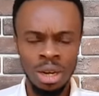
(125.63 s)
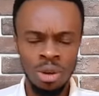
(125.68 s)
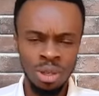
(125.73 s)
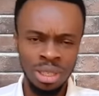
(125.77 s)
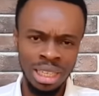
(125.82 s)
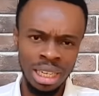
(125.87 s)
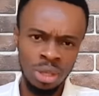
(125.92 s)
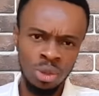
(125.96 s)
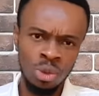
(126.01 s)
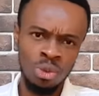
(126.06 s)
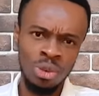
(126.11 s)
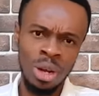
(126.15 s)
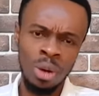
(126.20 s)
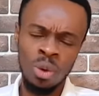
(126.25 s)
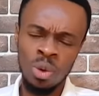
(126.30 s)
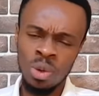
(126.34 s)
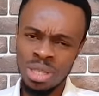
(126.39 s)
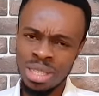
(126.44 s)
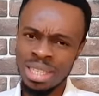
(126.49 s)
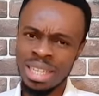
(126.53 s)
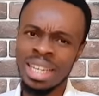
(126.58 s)
or the atuja
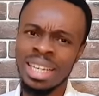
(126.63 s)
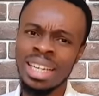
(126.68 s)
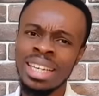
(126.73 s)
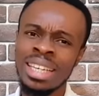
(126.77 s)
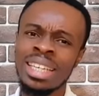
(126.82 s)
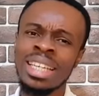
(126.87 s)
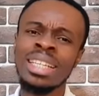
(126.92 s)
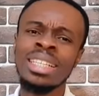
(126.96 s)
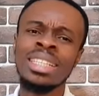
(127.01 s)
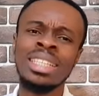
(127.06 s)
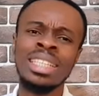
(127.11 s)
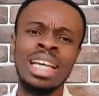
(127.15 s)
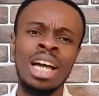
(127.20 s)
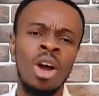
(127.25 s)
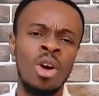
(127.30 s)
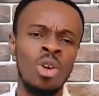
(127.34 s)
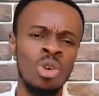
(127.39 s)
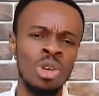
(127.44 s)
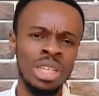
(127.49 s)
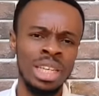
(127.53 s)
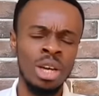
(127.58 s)
concerning, yenti
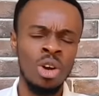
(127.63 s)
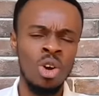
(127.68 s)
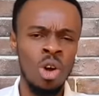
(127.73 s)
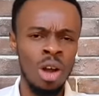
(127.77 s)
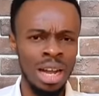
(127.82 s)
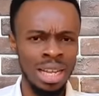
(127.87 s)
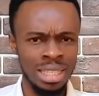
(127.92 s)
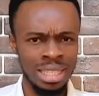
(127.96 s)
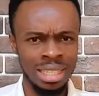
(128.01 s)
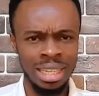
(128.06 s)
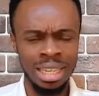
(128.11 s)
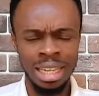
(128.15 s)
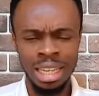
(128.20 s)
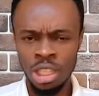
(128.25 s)
or no, the orca say,